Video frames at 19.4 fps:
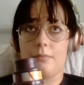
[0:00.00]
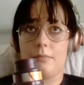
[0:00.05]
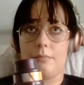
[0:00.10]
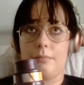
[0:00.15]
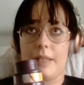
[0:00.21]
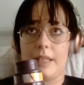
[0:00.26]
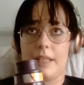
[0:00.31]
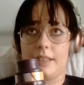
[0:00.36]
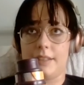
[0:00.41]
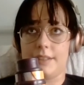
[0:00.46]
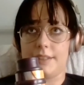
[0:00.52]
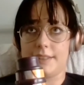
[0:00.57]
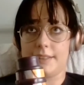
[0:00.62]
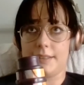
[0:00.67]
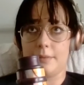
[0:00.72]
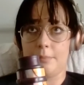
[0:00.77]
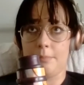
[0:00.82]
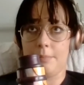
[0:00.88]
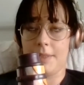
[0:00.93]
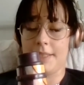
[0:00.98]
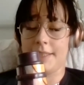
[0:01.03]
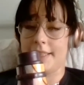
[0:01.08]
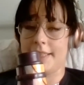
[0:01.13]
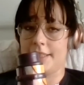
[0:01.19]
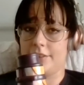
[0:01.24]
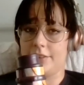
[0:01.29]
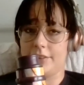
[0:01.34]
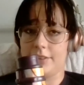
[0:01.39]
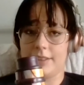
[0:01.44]
Because being there,
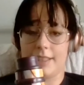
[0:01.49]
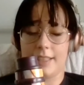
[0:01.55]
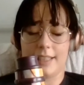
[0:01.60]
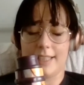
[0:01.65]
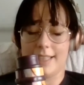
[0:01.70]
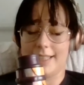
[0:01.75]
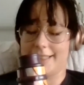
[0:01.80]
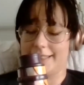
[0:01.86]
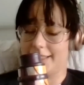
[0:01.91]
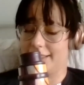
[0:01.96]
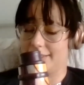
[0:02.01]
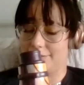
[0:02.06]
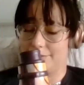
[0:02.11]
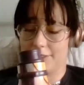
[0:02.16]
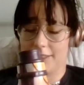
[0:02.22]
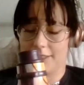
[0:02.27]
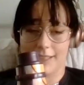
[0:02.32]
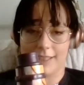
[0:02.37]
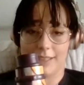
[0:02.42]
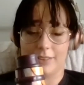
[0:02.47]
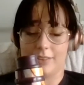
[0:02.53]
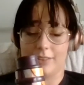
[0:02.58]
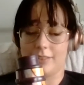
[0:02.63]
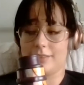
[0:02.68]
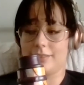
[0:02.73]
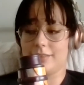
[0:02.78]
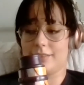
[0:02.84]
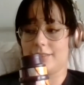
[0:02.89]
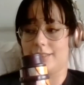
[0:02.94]
done that, it's really not.
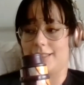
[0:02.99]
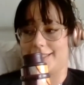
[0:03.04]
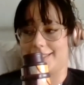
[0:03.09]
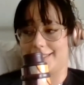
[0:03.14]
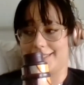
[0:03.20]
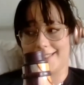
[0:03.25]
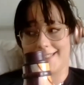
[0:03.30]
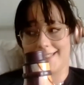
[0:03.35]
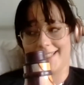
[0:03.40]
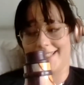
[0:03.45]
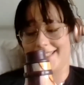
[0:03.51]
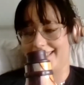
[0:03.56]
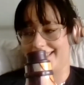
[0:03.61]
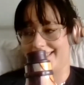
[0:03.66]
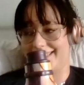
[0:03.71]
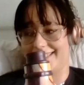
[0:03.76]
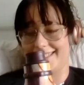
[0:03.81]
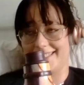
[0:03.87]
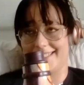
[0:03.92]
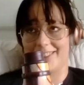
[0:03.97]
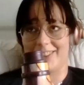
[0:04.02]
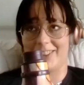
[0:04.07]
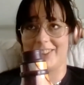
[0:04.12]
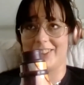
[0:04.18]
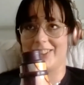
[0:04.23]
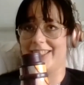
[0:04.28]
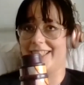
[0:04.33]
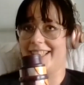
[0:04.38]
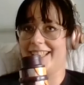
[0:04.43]
It's not
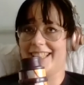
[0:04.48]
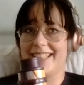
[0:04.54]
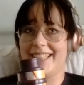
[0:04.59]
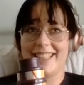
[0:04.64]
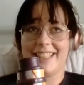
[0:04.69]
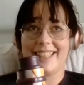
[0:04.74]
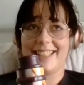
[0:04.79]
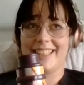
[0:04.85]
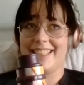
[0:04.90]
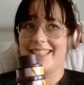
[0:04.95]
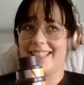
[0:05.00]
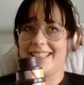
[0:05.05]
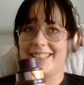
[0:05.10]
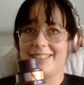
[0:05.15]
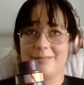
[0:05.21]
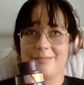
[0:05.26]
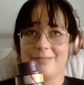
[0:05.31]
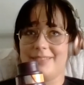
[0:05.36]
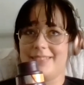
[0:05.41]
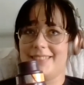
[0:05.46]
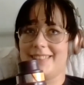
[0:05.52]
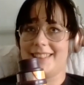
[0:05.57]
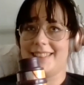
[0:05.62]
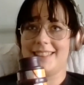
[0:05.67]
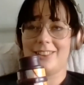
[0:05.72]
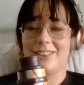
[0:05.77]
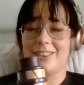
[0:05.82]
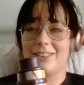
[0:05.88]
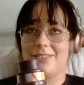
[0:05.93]

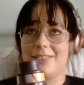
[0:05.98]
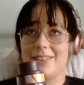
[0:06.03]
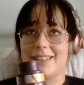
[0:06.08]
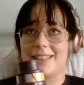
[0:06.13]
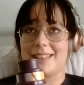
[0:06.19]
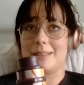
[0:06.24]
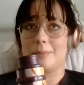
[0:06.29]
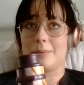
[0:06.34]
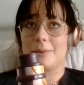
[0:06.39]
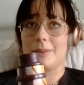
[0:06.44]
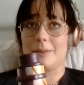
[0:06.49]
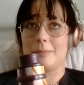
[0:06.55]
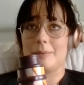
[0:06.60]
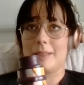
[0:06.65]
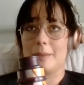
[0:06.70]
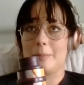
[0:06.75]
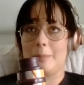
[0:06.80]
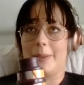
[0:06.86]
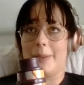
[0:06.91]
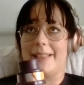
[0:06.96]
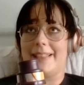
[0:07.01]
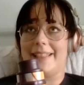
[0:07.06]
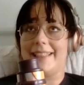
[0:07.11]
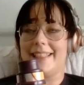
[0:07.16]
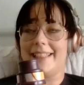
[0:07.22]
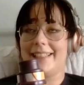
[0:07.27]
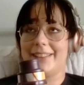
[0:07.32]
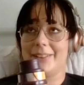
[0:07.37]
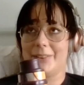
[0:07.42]
advisable in my opinion
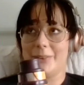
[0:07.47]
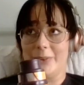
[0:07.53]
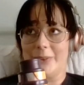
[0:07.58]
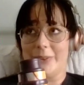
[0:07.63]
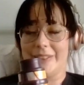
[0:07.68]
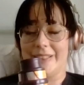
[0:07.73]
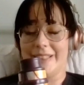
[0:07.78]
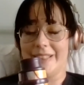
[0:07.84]
at all.